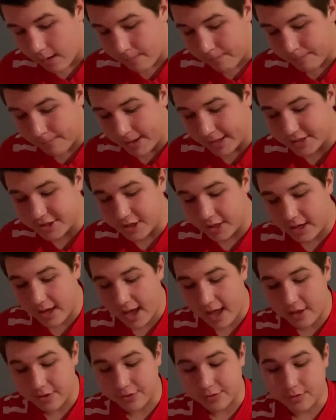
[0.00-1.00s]
Mechie
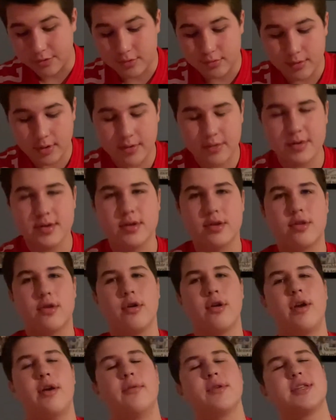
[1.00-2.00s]
had
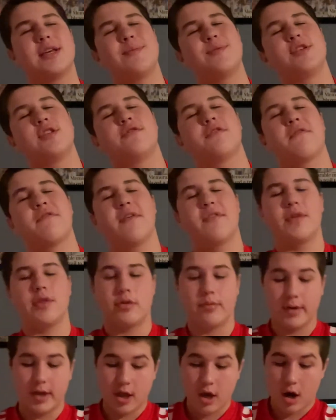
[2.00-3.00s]
30 receptions for
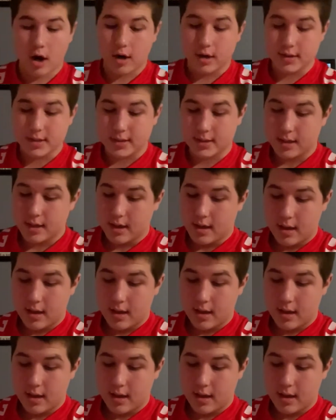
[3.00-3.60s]
53 yards.